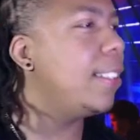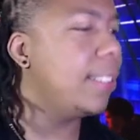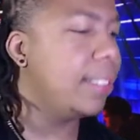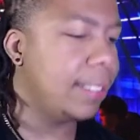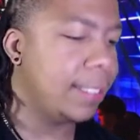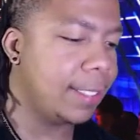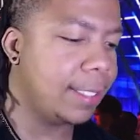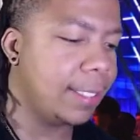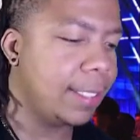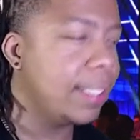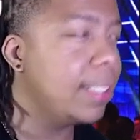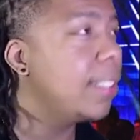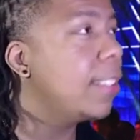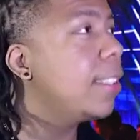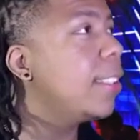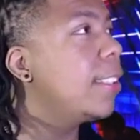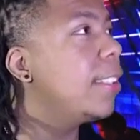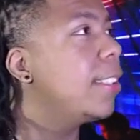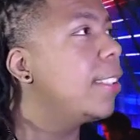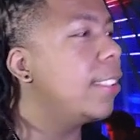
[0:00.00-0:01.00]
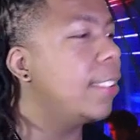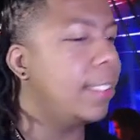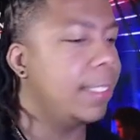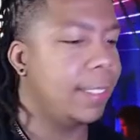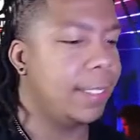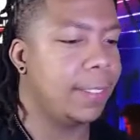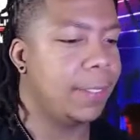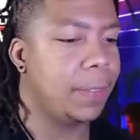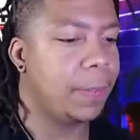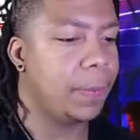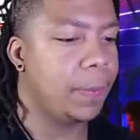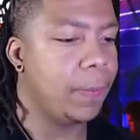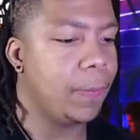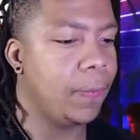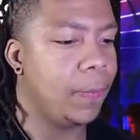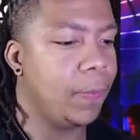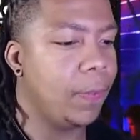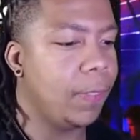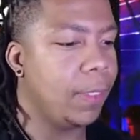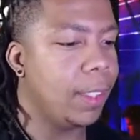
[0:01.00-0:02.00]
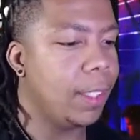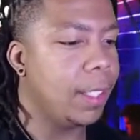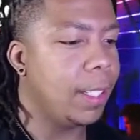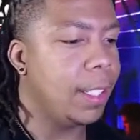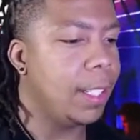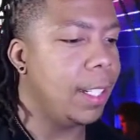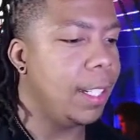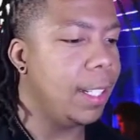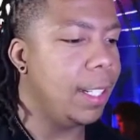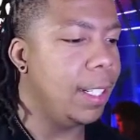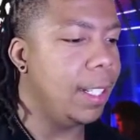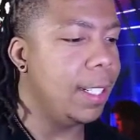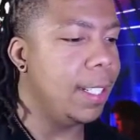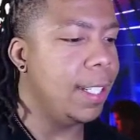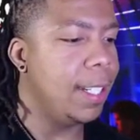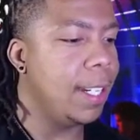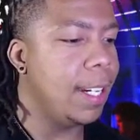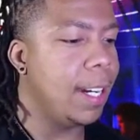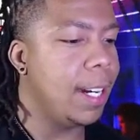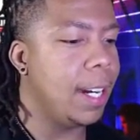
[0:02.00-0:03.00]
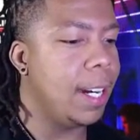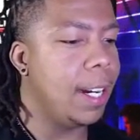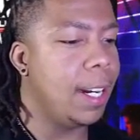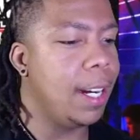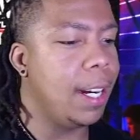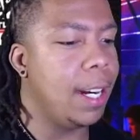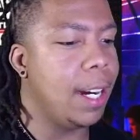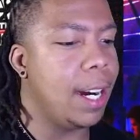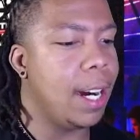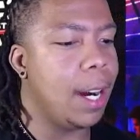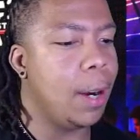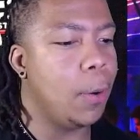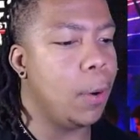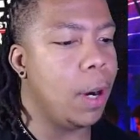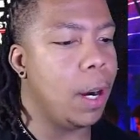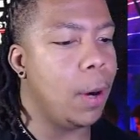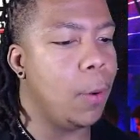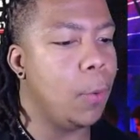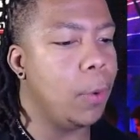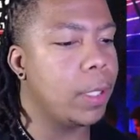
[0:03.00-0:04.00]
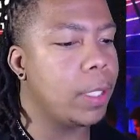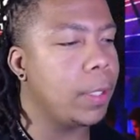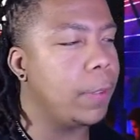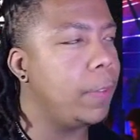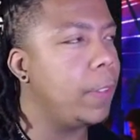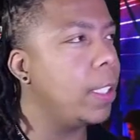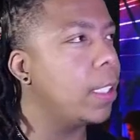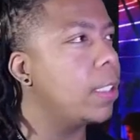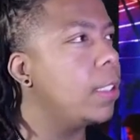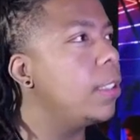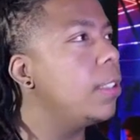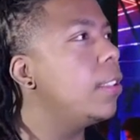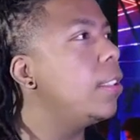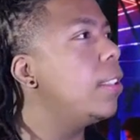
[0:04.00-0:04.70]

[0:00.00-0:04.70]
What's uh, what's the name of that finish? Uh, a, a what the fucker?